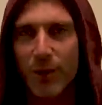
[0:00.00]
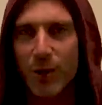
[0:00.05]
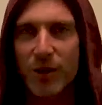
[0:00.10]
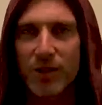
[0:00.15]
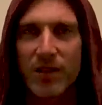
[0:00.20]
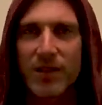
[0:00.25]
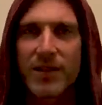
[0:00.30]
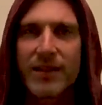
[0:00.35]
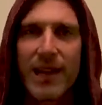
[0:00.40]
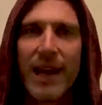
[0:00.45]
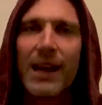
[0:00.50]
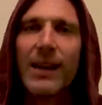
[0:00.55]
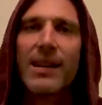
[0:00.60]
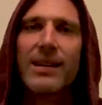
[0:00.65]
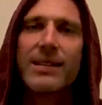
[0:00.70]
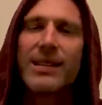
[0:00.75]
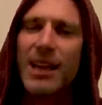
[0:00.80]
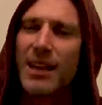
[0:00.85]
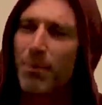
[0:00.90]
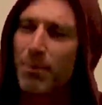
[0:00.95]
You could just tell
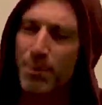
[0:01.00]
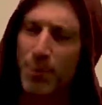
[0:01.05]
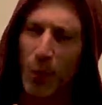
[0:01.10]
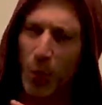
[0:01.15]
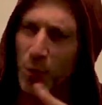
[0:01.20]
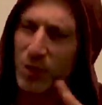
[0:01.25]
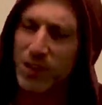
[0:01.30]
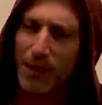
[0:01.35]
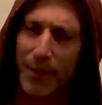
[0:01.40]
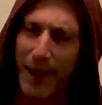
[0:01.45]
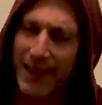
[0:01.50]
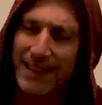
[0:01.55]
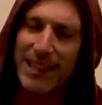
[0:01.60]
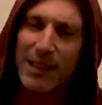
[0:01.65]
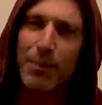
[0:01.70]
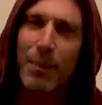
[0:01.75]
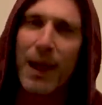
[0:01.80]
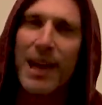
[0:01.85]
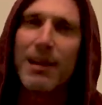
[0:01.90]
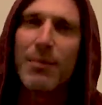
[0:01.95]
it said
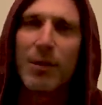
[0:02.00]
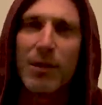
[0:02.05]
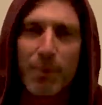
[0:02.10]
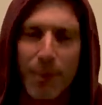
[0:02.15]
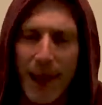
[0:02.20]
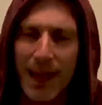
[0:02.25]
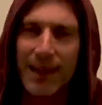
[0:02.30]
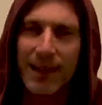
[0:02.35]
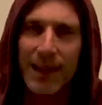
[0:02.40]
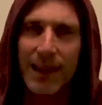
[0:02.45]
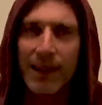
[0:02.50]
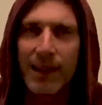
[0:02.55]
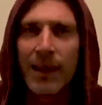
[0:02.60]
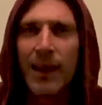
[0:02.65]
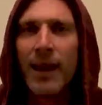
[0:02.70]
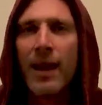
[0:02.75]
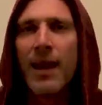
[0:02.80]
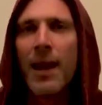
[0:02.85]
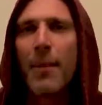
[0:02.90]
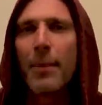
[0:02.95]
automatic payment pending.